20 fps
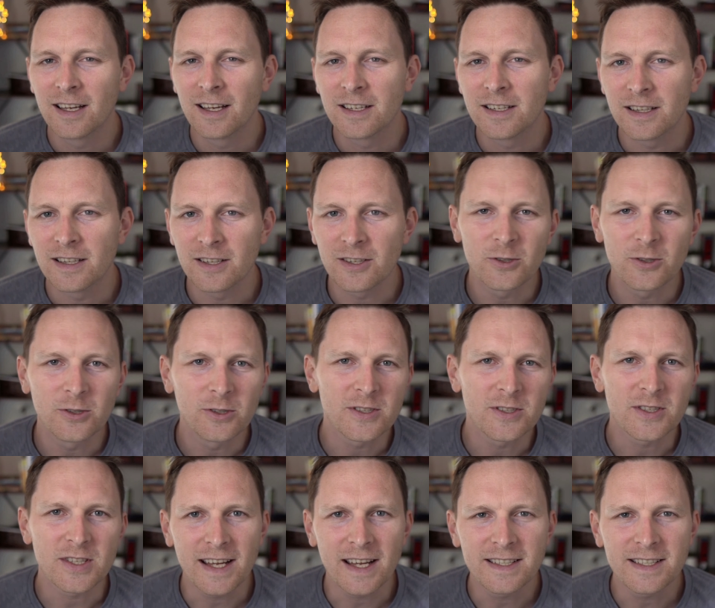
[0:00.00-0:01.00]
little
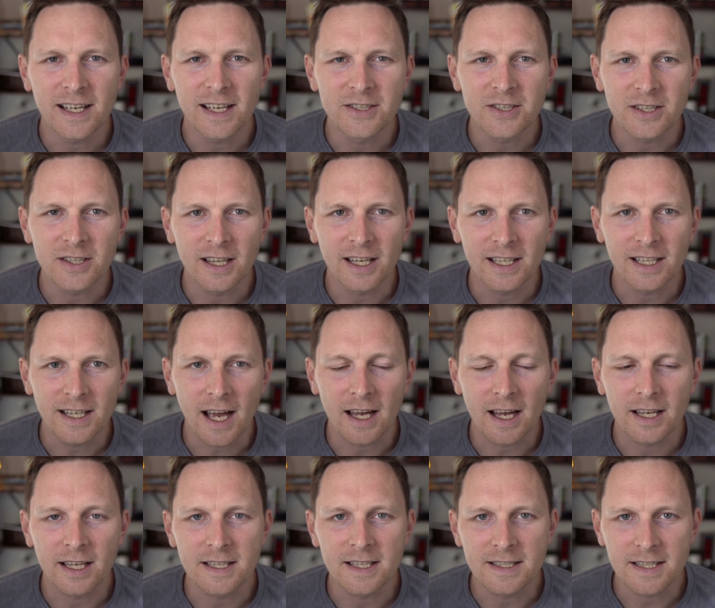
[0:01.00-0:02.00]
side tangent,
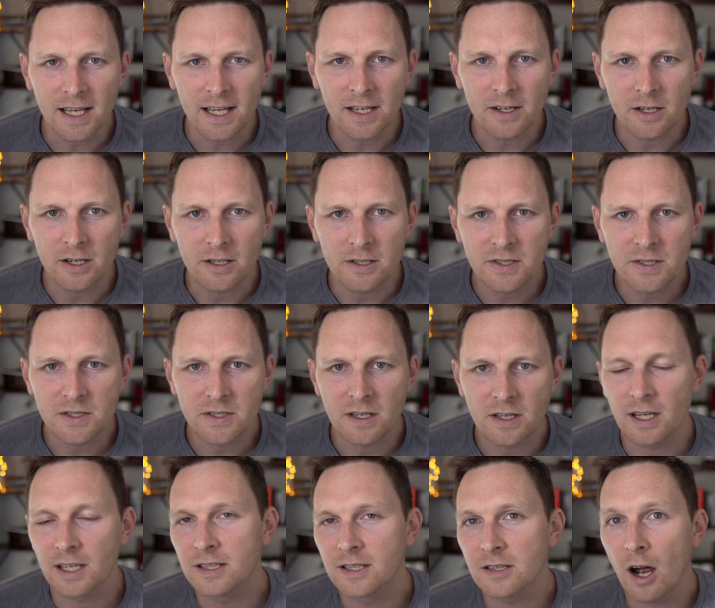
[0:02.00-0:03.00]
containers,
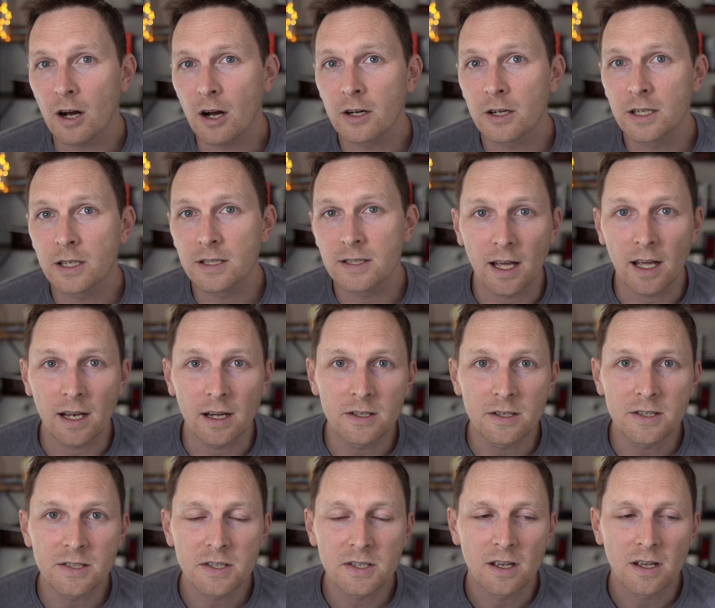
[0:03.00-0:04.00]
like Docker
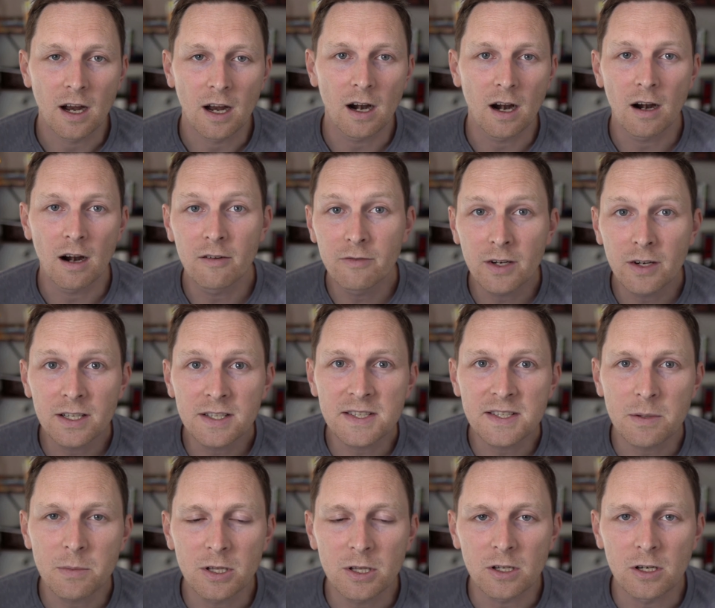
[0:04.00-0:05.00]
containers, are very
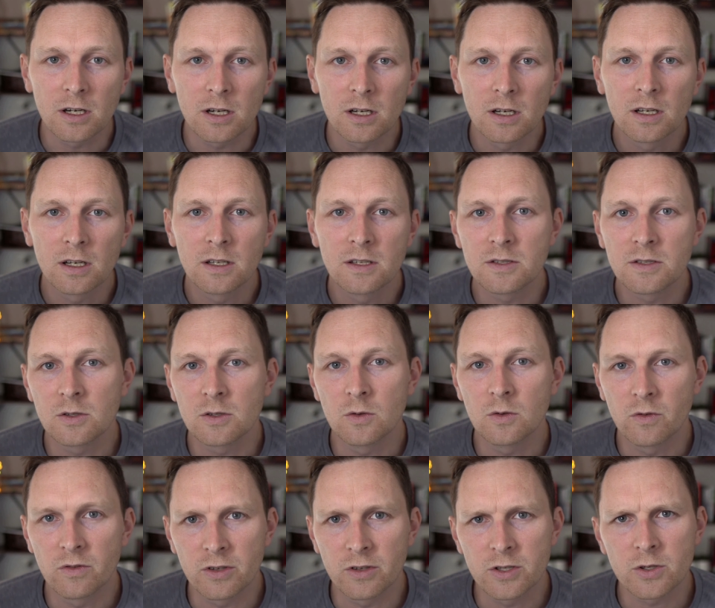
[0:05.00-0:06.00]
similar
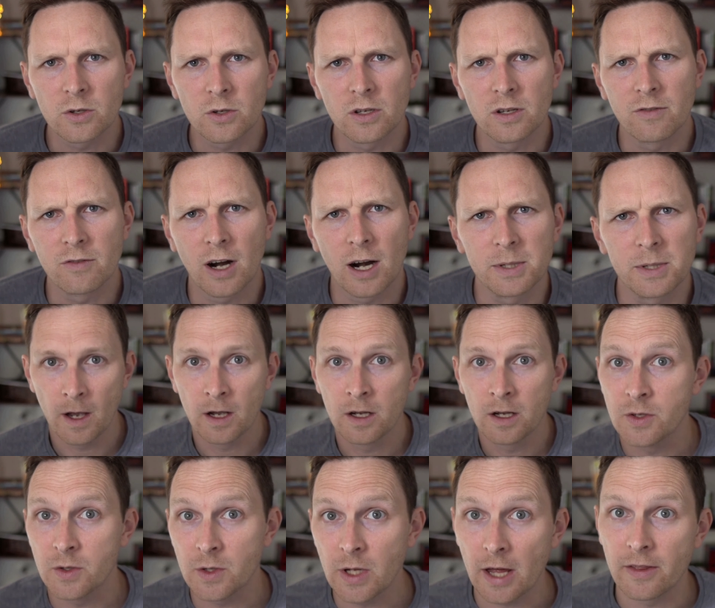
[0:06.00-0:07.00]
to virtual environments.
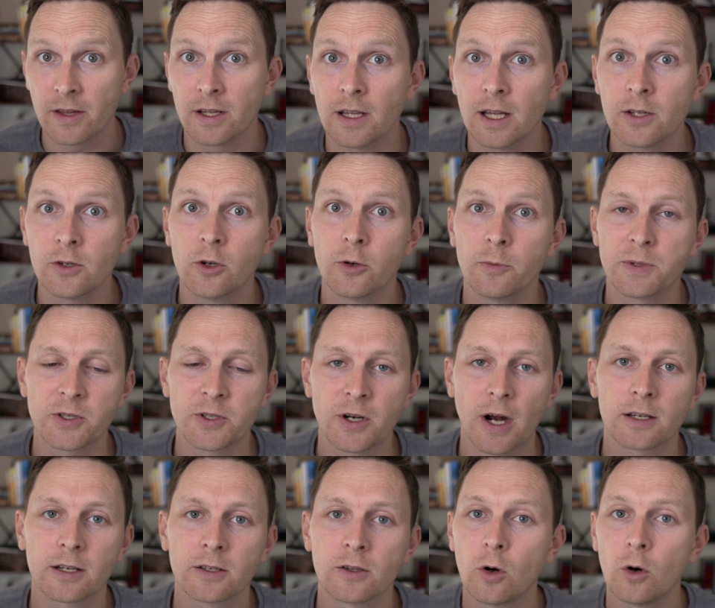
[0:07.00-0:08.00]
So they let you
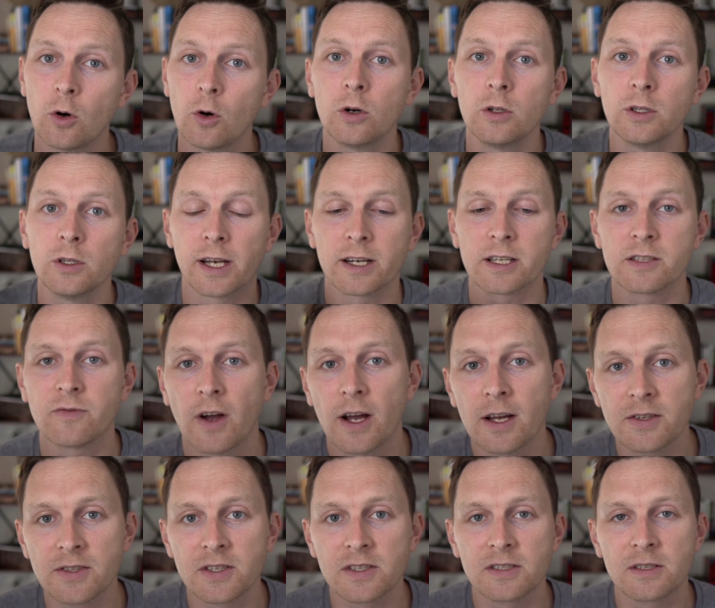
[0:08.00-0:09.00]
abstract the whole Linux file
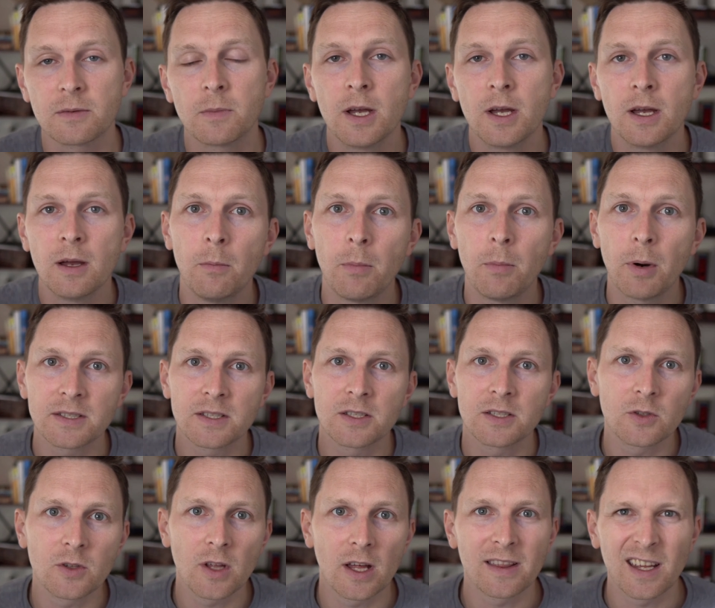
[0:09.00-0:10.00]
system, but to
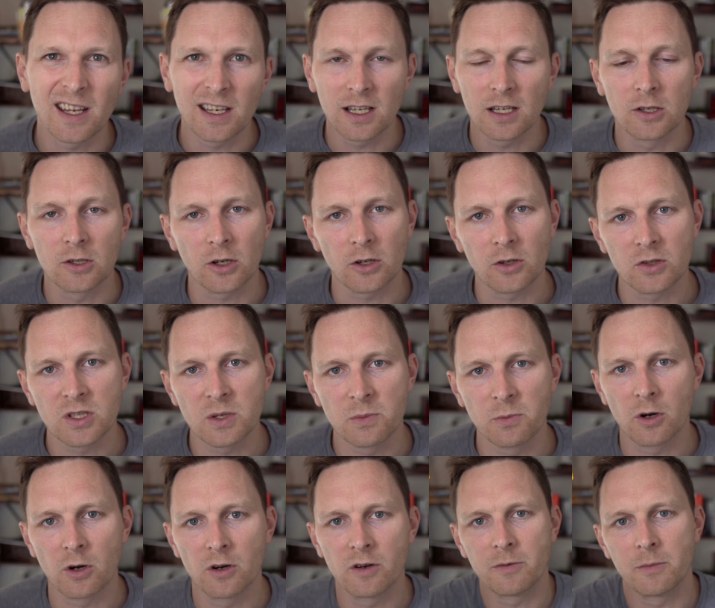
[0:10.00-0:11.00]
do that, they need kernel
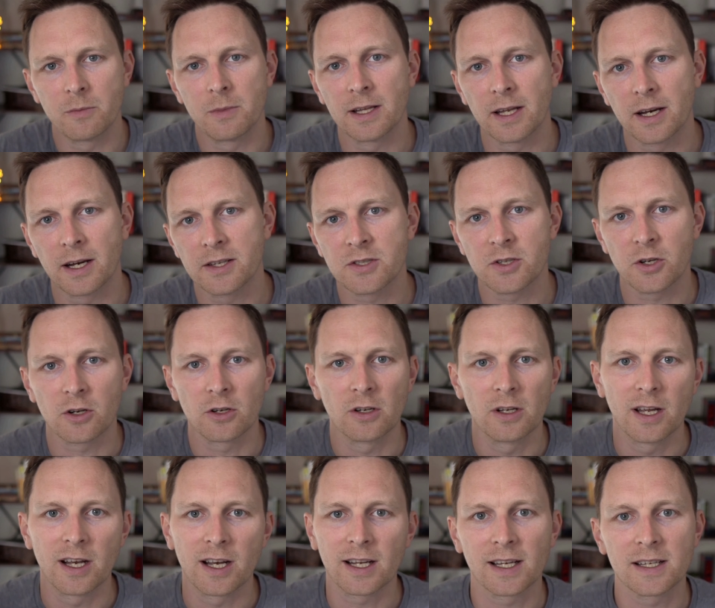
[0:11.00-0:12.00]
support from the Linux kernel,
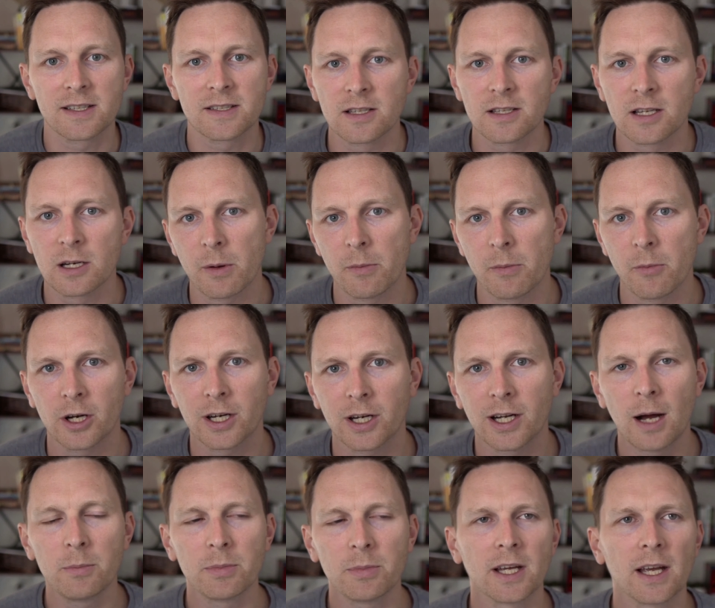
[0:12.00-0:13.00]
and it gets a little bit more
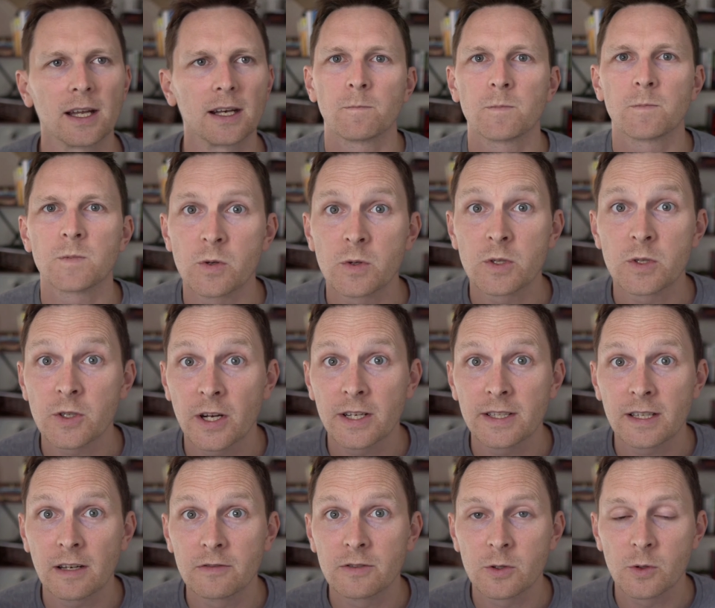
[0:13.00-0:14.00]
complicated. So it's great
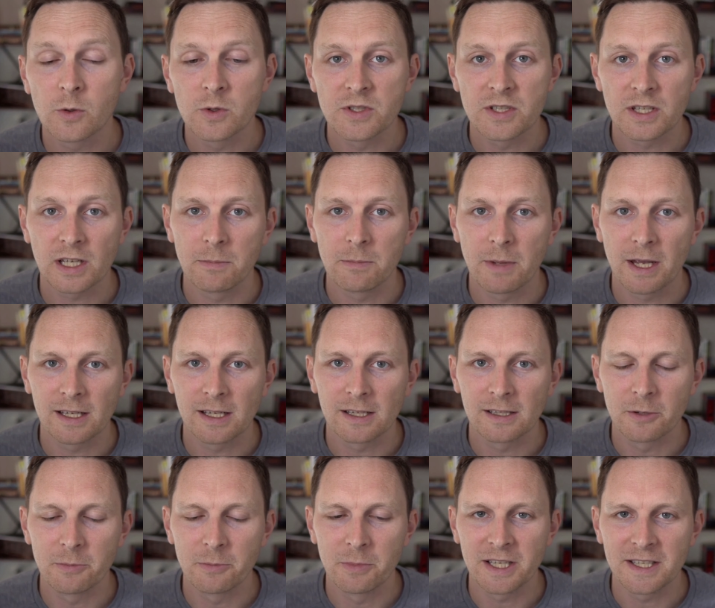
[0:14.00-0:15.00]
to have tools that can make it a
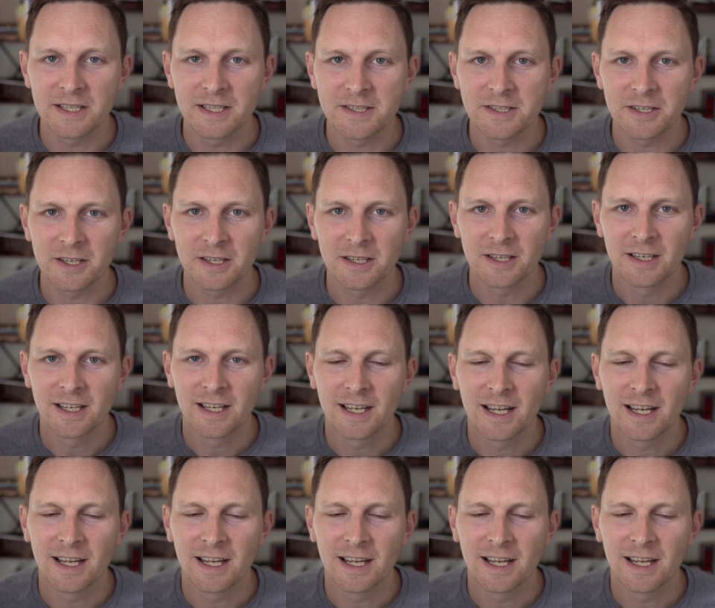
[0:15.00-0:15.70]
little bit easier.